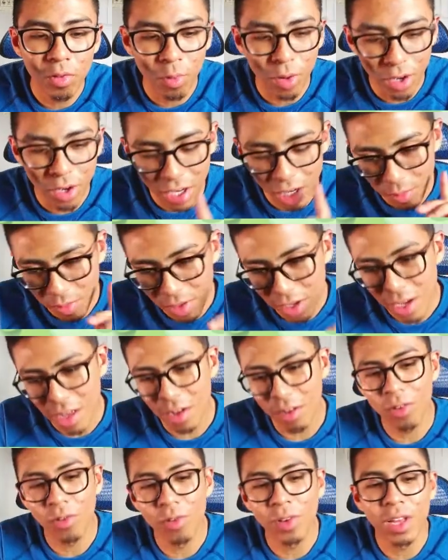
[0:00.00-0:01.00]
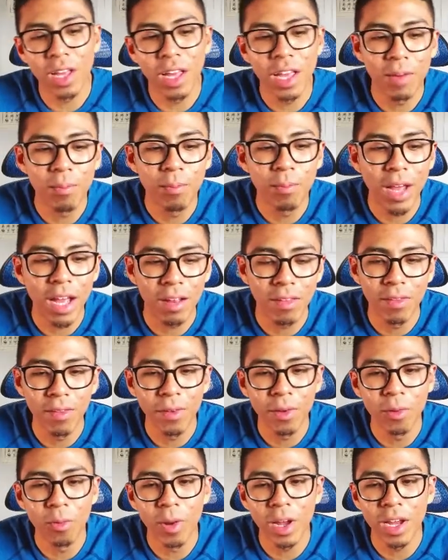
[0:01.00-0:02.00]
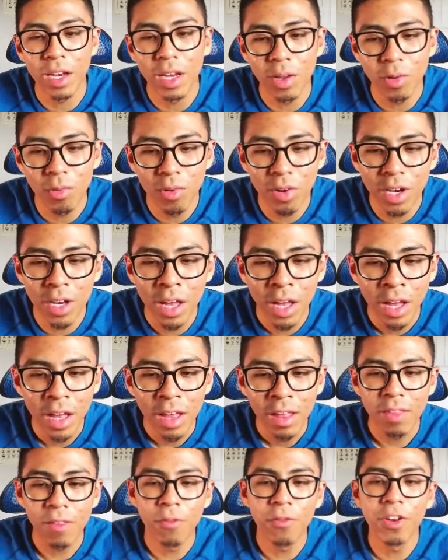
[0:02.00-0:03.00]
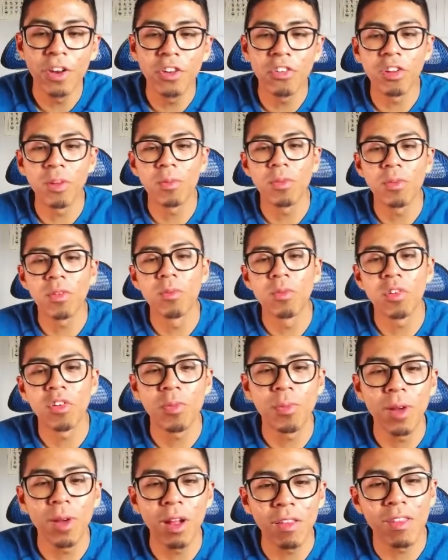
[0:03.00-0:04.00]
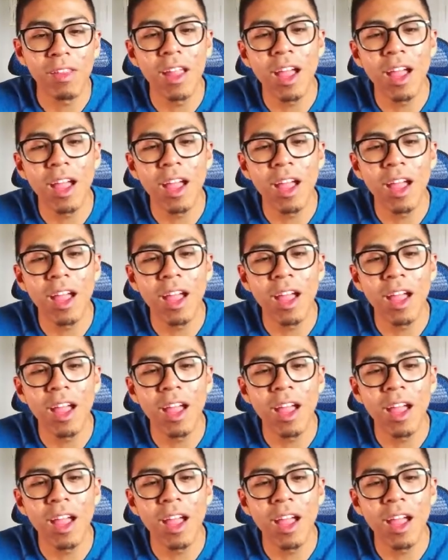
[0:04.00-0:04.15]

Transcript: we are going to be now going ahead back to the Awakening Wood to finish up some more spots.